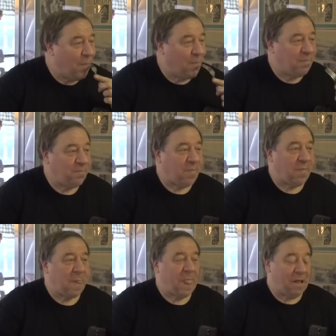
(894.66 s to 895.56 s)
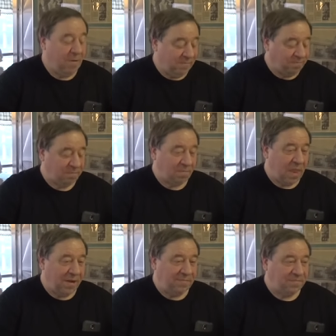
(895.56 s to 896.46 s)
or take you to damn wall.
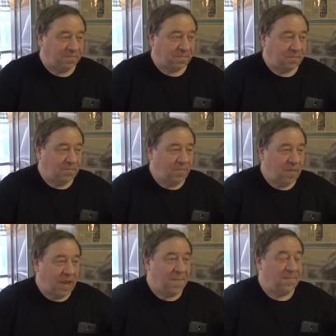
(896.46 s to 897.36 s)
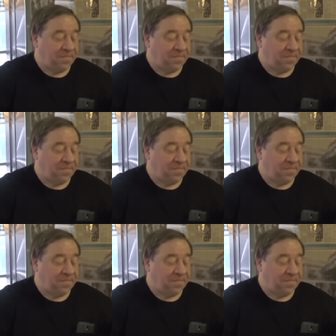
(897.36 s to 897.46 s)
How was that flavor?